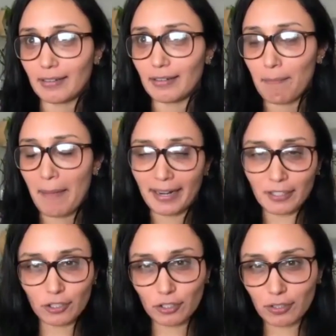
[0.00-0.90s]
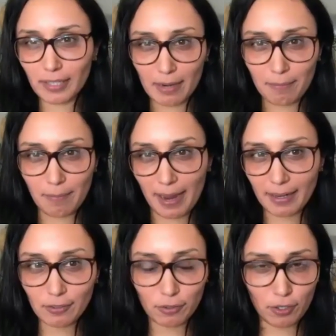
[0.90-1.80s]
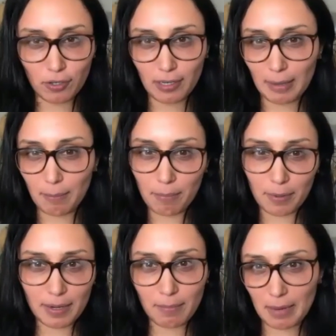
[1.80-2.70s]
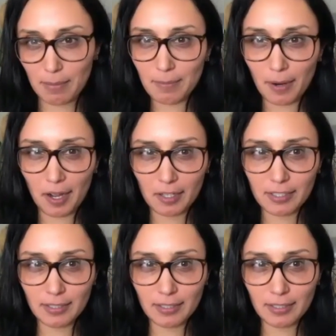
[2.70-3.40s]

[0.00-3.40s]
manage to get back into your like pre-baby bod,